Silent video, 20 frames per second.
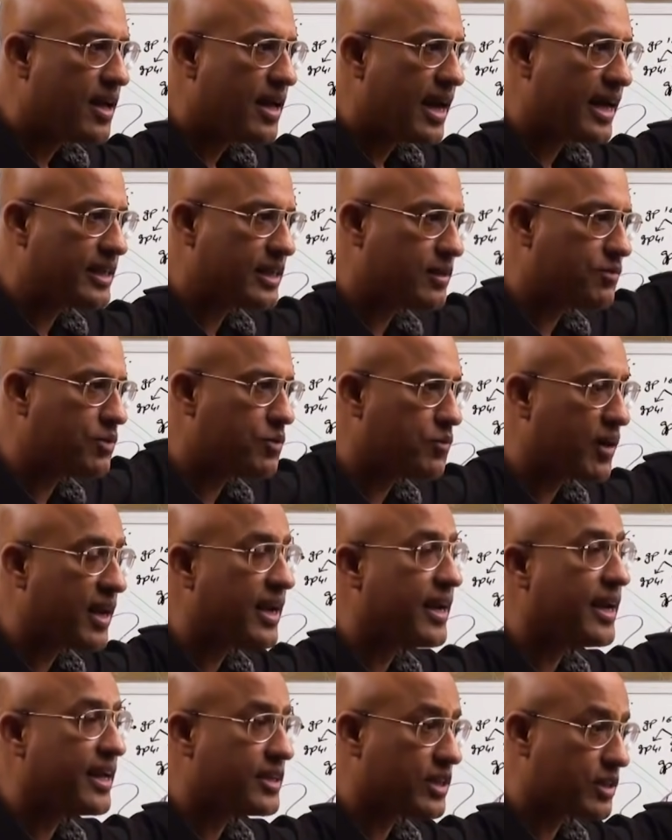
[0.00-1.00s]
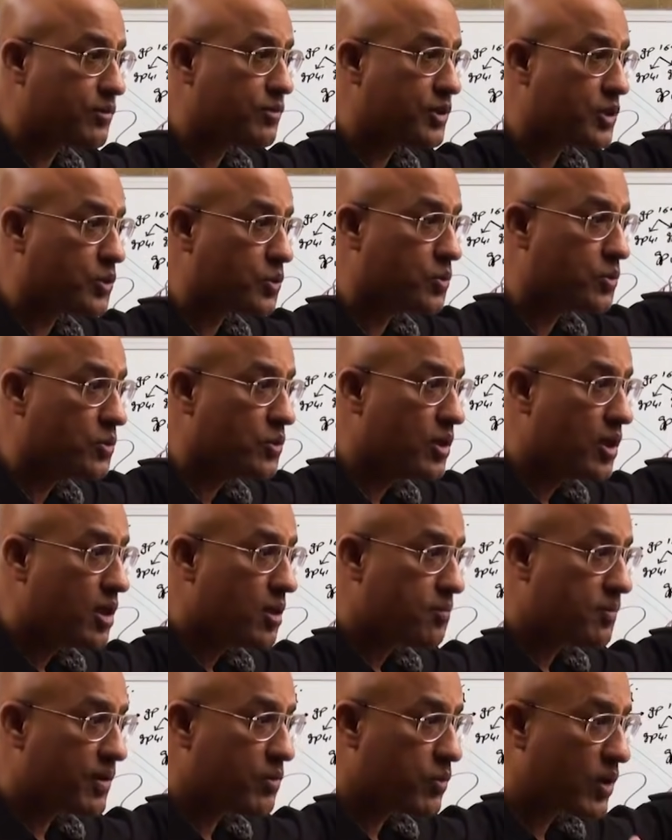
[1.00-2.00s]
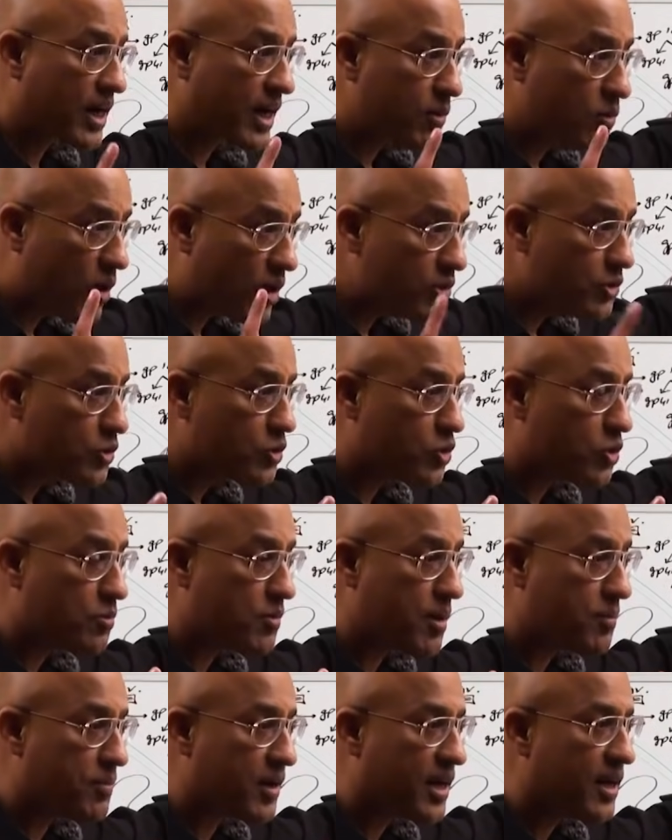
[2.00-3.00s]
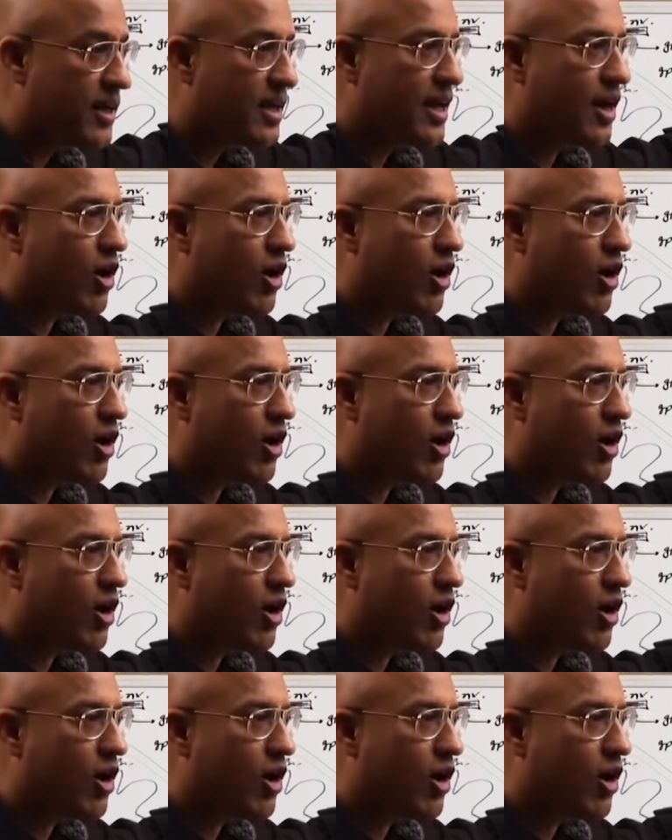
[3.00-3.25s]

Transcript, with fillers: HIV1 and HIV2. But what I want you to remember,